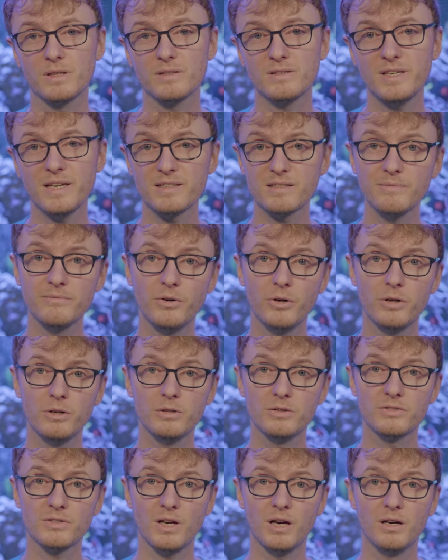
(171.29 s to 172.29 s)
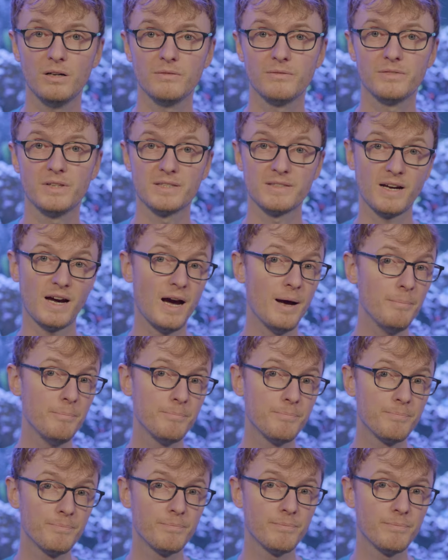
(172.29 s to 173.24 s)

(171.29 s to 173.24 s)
Take some photos of the top